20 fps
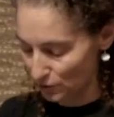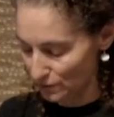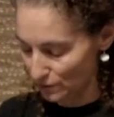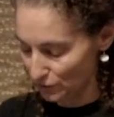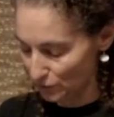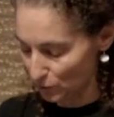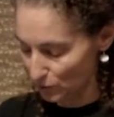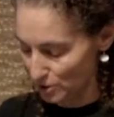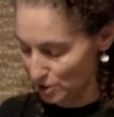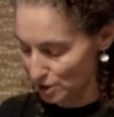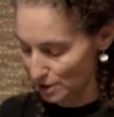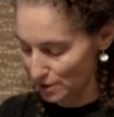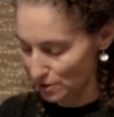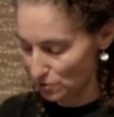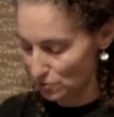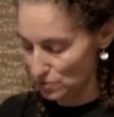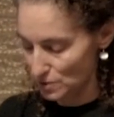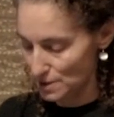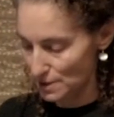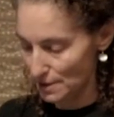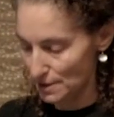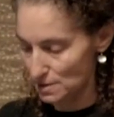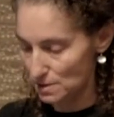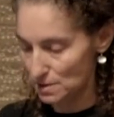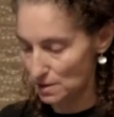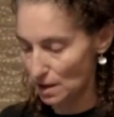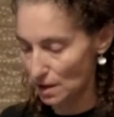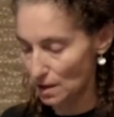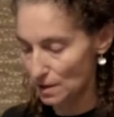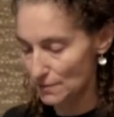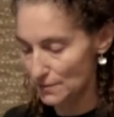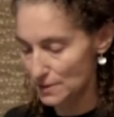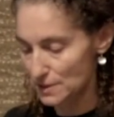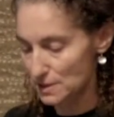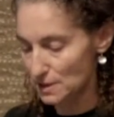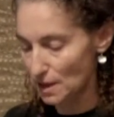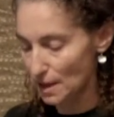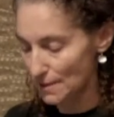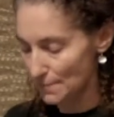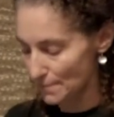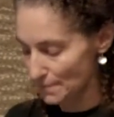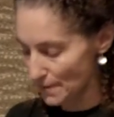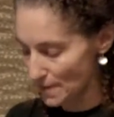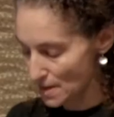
and for which he used this, uh, this cut